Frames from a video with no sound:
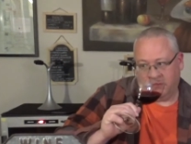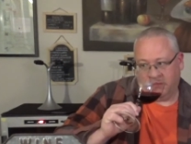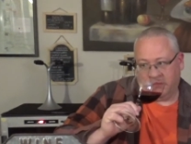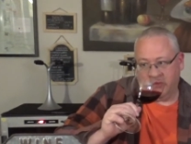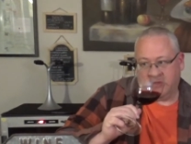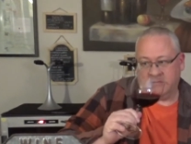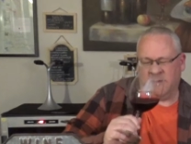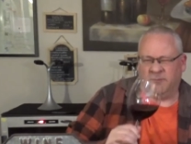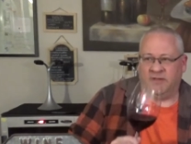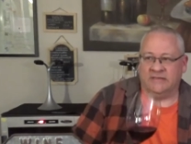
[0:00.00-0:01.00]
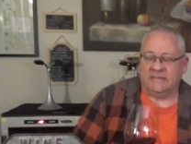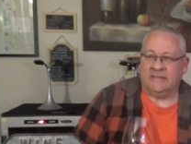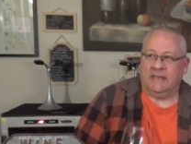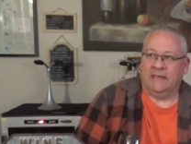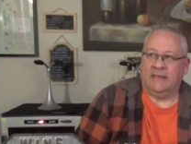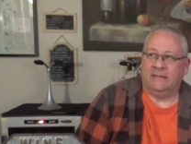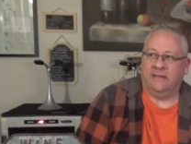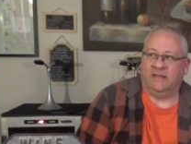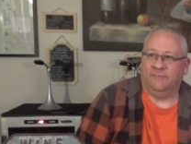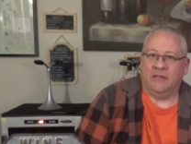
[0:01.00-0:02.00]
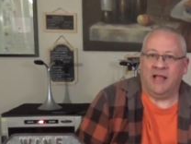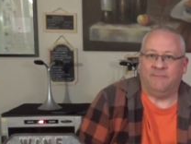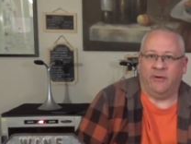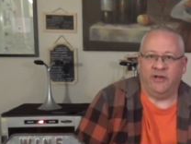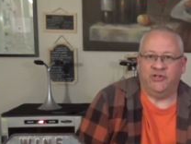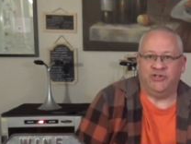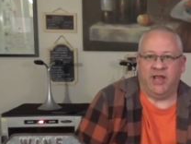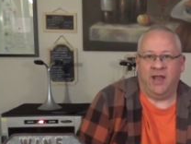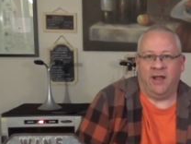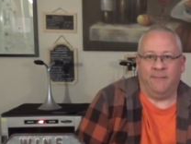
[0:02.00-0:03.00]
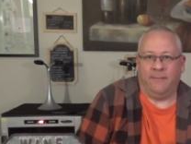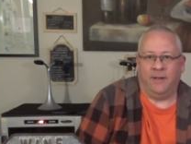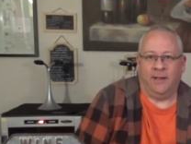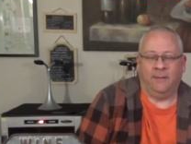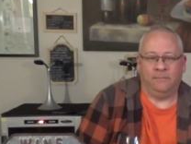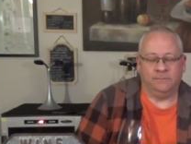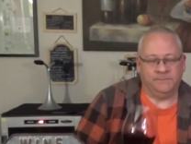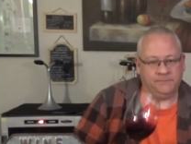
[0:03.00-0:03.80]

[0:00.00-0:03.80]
eucalyptus, like a blackberry jam,